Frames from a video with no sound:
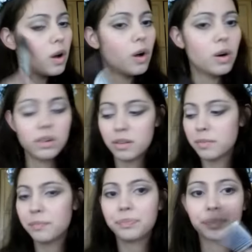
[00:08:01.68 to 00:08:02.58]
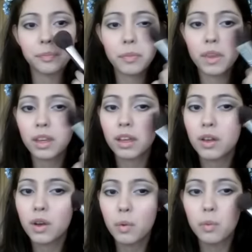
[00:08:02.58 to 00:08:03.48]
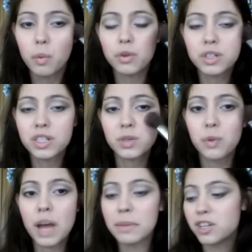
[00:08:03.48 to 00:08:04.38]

on just where my